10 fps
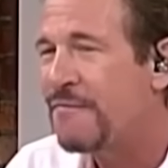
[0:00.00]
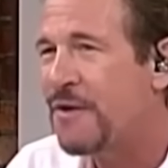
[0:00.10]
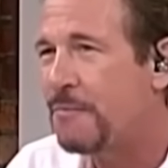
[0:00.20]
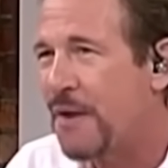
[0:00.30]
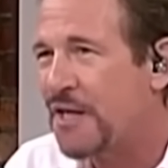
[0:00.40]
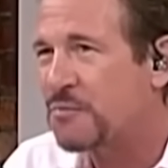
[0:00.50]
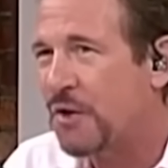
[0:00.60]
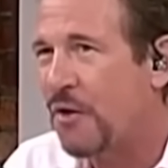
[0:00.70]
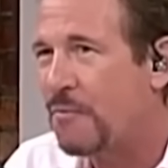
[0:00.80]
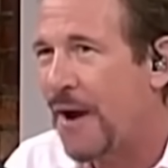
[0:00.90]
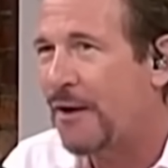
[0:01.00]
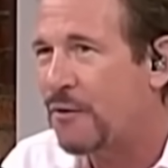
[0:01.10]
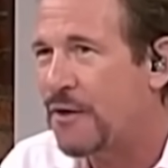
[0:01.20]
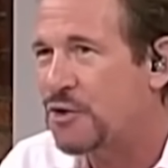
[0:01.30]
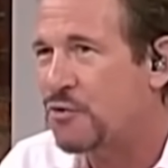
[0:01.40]
the best player in Packer
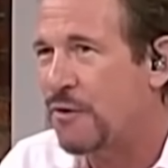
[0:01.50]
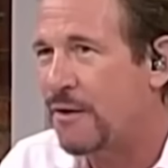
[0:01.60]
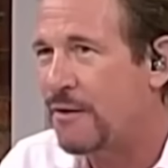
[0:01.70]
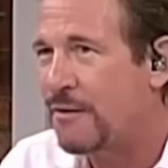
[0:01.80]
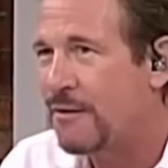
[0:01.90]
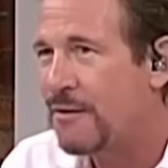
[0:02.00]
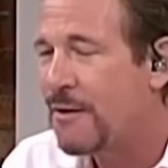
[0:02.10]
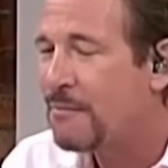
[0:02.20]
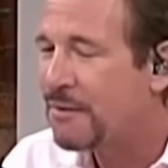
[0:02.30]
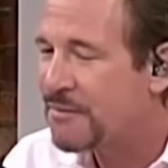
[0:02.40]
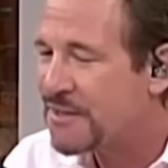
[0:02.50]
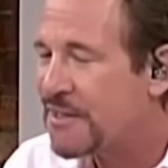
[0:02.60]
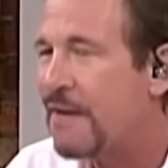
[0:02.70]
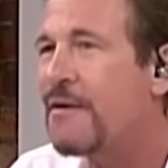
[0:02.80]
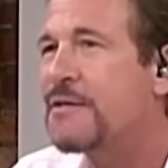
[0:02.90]
history. But let me
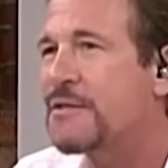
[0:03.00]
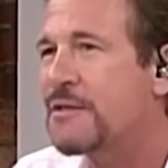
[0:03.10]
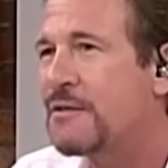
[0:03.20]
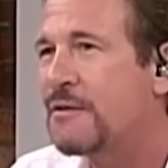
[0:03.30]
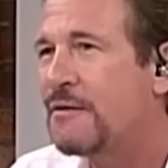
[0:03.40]
say this.